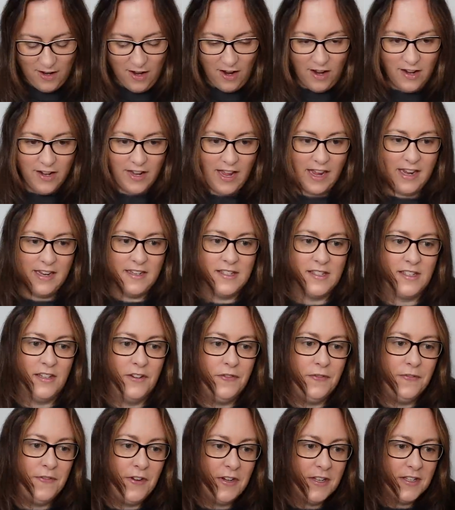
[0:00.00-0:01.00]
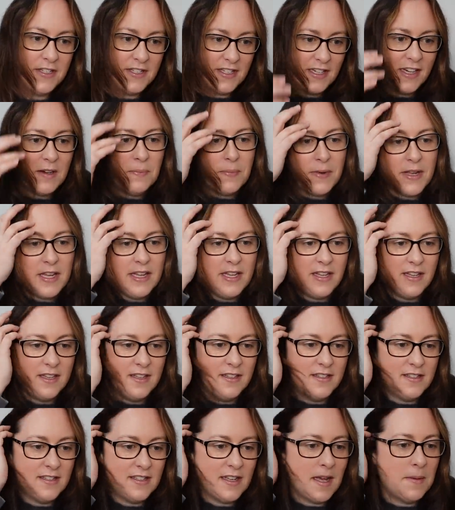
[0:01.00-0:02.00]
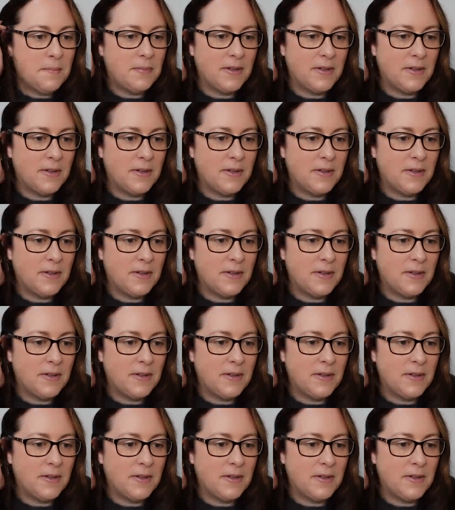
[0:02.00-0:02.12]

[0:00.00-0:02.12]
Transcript: Okay, so first up is